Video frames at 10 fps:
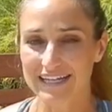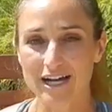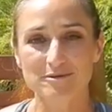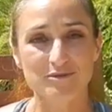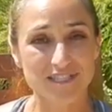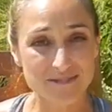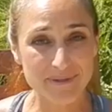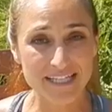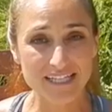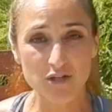It helps with
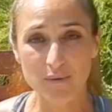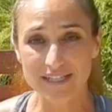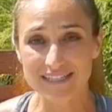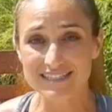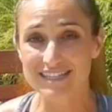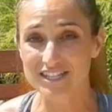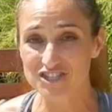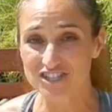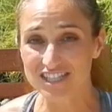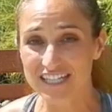speed, quickness,
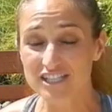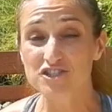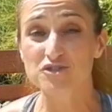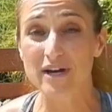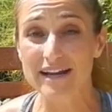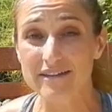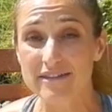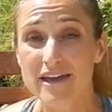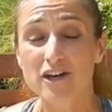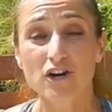agility, strength,
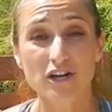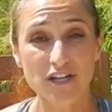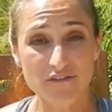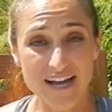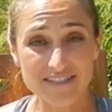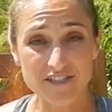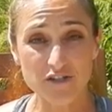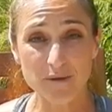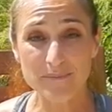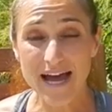
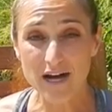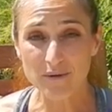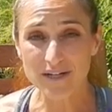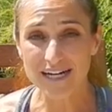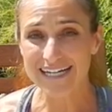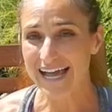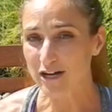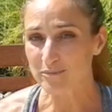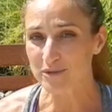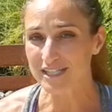cardiovascular power and
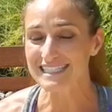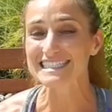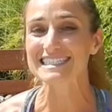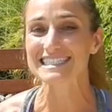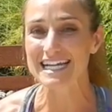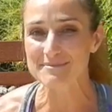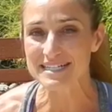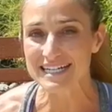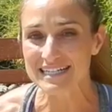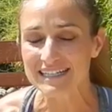output,
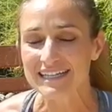stamina,